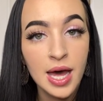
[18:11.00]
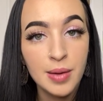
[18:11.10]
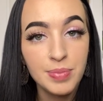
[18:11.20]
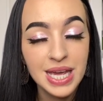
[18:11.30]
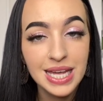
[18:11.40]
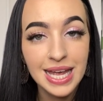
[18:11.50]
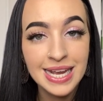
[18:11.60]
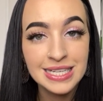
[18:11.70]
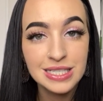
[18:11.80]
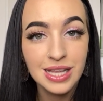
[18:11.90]
pink
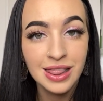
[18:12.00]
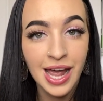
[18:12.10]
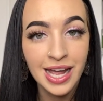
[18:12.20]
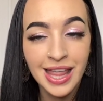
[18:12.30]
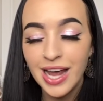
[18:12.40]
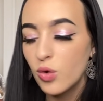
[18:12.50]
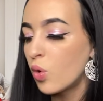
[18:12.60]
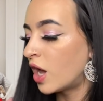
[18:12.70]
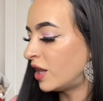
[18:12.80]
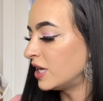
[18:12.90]
ends, lilac
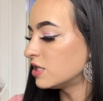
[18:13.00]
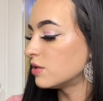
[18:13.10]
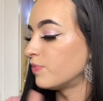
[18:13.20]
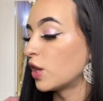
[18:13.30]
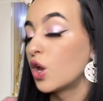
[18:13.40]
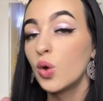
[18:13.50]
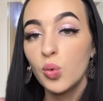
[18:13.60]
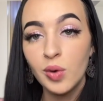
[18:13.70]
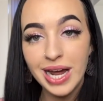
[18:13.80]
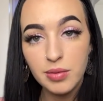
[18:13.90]
wallet,
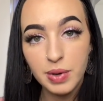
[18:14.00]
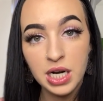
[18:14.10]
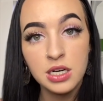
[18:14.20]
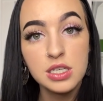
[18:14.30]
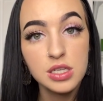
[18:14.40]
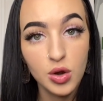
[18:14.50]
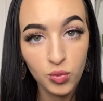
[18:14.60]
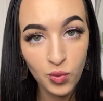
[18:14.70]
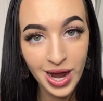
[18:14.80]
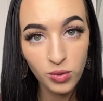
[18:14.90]
red purse,
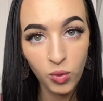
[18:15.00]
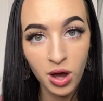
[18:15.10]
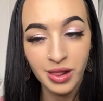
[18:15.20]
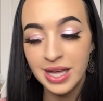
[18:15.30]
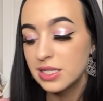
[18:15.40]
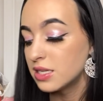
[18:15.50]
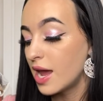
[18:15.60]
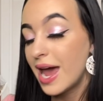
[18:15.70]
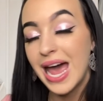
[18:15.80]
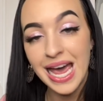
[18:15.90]
red wallet,
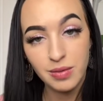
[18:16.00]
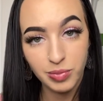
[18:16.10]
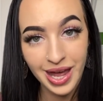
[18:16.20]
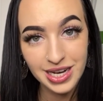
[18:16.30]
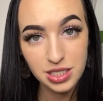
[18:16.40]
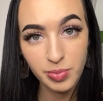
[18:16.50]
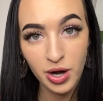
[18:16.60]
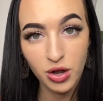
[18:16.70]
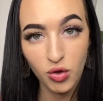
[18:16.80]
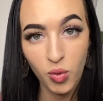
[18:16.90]
and black
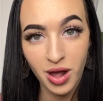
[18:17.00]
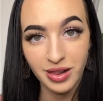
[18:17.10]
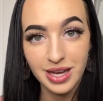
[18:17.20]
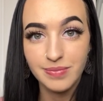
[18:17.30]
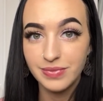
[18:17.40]
sparkle wallet.